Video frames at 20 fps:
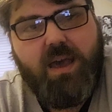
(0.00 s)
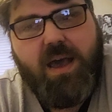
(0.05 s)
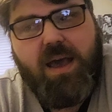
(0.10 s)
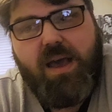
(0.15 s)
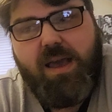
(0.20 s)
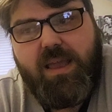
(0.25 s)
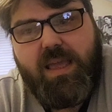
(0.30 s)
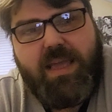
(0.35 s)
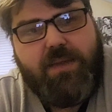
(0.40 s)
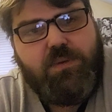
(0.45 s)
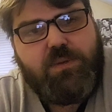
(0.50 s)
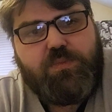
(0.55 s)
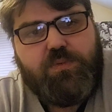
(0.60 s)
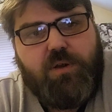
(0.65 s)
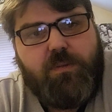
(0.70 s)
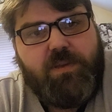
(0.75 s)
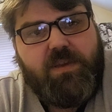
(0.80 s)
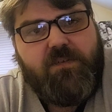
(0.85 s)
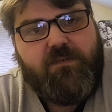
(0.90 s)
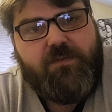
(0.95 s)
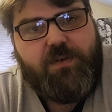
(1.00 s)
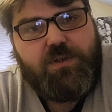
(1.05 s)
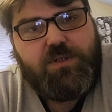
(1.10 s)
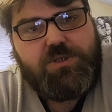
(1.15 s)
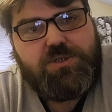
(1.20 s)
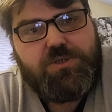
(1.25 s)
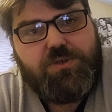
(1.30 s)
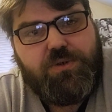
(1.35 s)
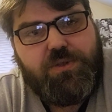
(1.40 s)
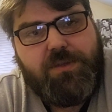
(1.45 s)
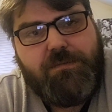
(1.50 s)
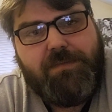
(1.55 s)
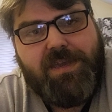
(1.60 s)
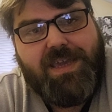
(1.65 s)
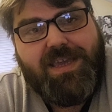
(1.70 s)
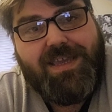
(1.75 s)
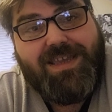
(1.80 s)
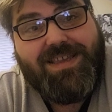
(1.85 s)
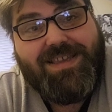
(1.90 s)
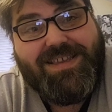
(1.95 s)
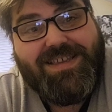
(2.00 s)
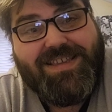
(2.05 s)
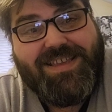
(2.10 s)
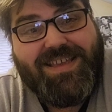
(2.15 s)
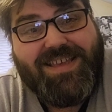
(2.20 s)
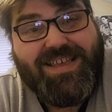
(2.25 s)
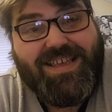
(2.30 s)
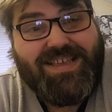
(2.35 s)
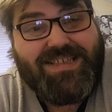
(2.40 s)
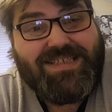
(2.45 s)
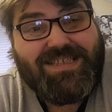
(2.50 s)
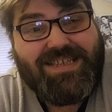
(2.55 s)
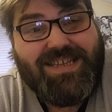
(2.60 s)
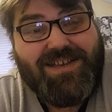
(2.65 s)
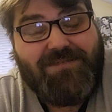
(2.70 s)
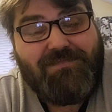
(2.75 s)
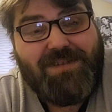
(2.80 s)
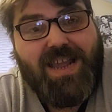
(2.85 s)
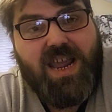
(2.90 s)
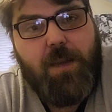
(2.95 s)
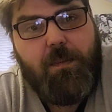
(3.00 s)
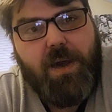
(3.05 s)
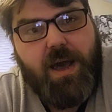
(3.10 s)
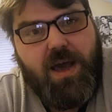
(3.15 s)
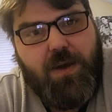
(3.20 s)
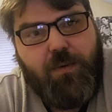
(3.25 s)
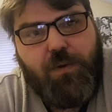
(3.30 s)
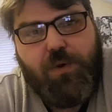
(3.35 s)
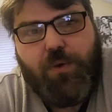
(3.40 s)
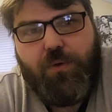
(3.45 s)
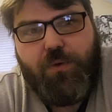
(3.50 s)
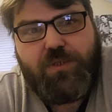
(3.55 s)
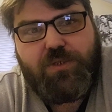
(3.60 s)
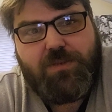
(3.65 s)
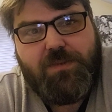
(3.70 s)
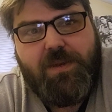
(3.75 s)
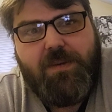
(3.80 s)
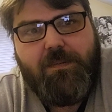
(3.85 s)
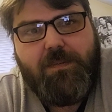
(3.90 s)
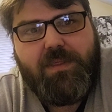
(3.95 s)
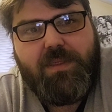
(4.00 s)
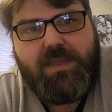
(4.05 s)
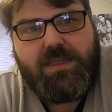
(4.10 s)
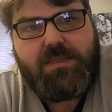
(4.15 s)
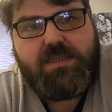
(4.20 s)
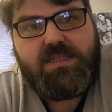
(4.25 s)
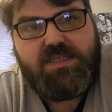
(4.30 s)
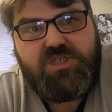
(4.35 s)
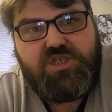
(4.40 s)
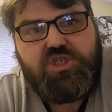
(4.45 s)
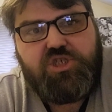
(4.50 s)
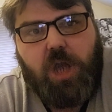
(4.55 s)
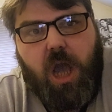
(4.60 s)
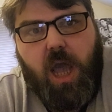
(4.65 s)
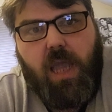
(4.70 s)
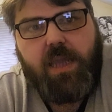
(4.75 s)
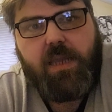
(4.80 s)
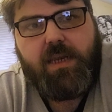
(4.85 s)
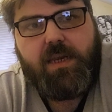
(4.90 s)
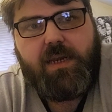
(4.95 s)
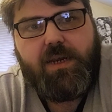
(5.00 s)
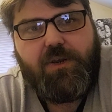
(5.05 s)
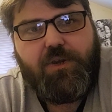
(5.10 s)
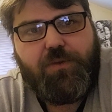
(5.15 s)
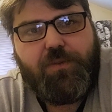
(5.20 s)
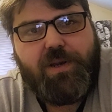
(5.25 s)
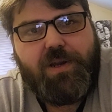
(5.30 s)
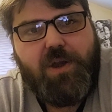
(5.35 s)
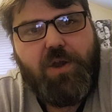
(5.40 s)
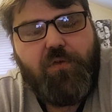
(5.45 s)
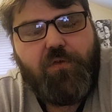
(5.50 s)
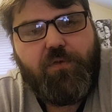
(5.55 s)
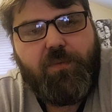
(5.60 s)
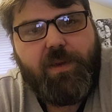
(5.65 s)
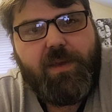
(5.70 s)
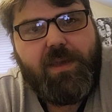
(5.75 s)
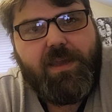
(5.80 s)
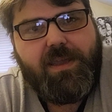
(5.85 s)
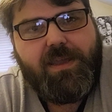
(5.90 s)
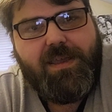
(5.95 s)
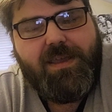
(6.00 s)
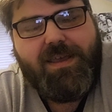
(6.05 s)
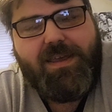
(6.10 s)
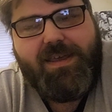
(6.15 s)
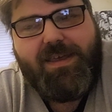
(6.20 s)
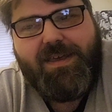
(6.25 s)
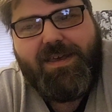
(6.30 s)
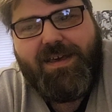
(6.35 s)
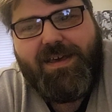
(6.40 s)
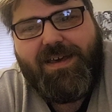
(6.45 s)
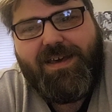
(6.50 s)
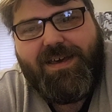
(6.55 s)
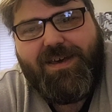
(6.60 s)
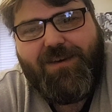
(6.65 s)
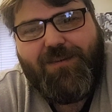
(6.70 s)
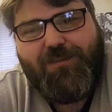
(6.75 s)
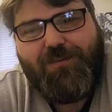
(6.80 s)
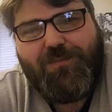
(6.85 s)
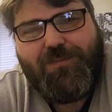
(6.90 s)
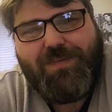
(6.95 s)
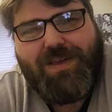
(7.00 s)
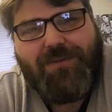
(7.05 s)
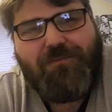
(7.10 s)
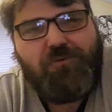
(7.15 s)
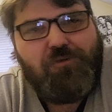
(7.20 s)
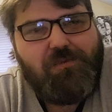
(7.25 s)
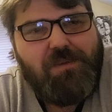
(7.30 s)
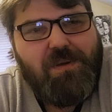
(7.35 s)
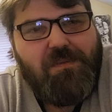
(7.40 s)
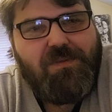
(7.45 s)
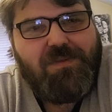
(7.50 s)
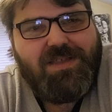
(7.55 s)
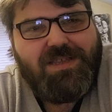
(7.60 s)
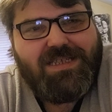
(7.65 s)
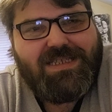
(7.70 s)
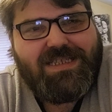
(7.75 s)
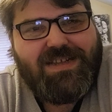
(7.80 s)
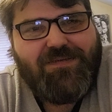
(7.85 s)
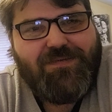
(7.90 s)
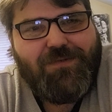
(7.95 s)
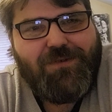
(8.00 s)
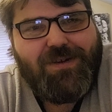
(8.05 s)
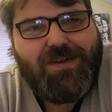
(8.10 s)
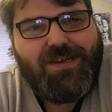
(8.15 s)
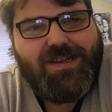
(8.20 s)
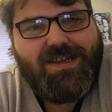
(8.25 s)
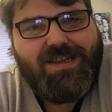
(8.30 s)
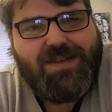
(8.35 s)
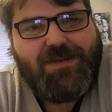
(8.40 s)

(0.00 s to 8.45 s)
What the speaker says: he was probably a foot shorter than me, as I am now. But I will always remember this giant looming over me. And we remember things differently.